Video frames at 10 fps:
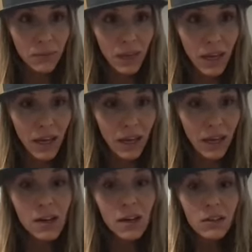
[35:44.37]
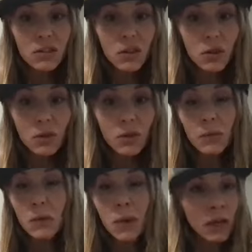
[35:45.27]
Okay. So
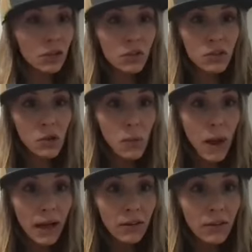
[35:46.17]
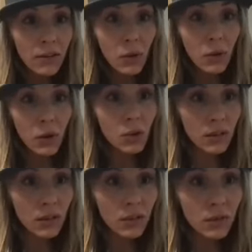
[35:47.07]
depending on your snowpack of where you
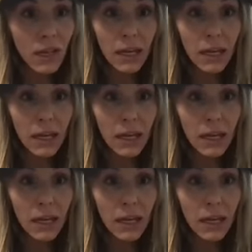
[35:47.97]
live,